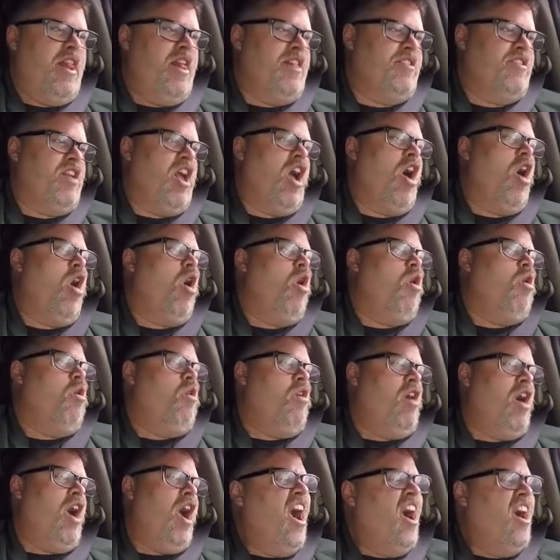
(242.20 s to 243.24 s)
Let's
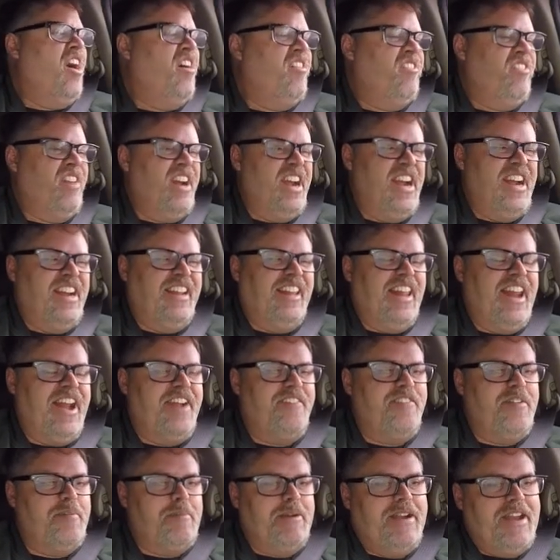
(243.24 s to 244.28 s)
go. Freaking let
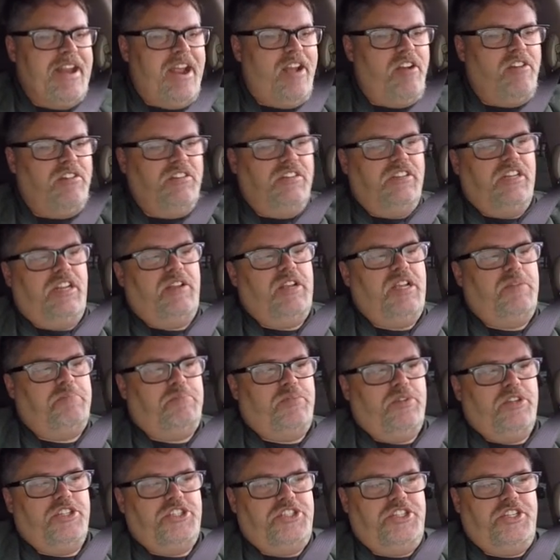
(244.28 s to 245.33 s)
everybody out. I'm gonna
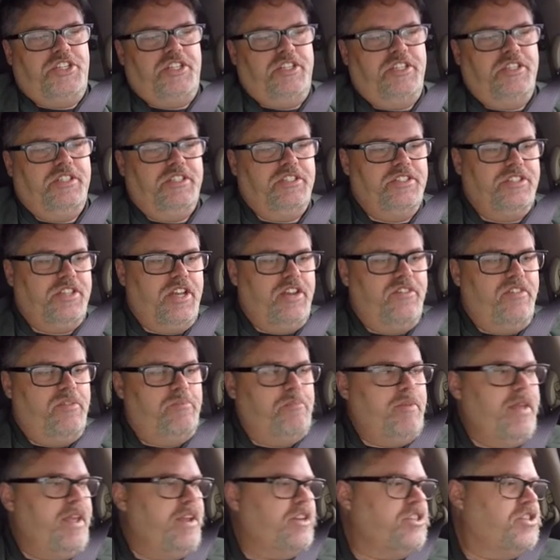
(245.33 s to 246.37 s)
push you, son of a
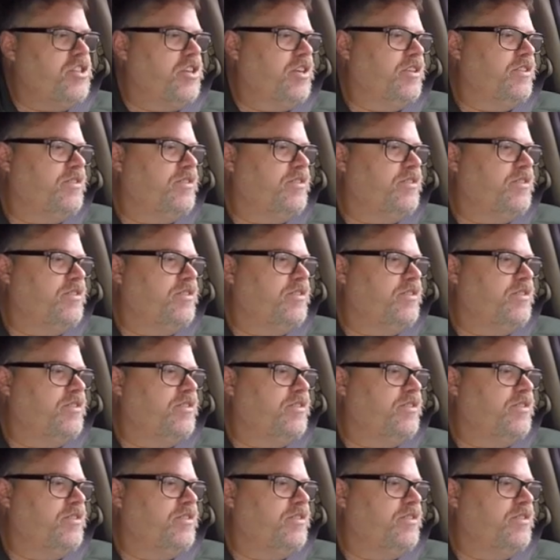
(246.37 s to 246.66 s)
bitch.